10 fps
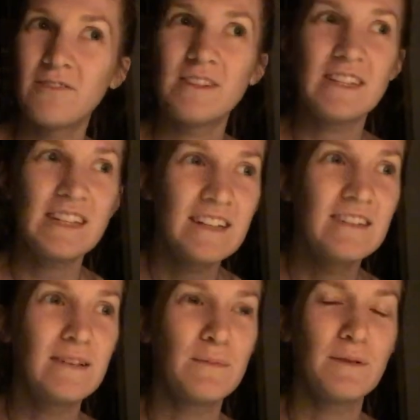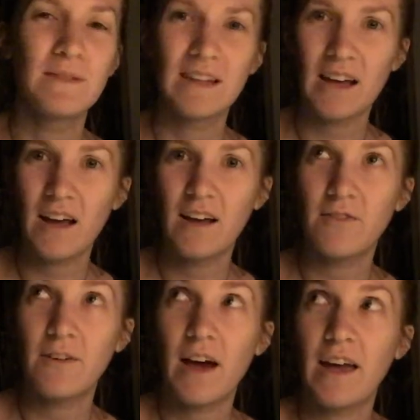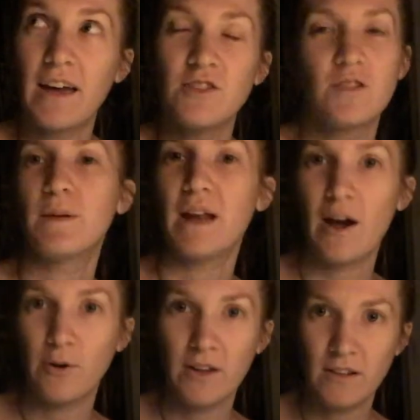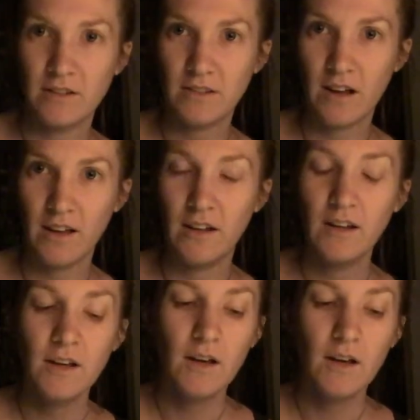fatigue symptoms, like if I had just been out in the sun.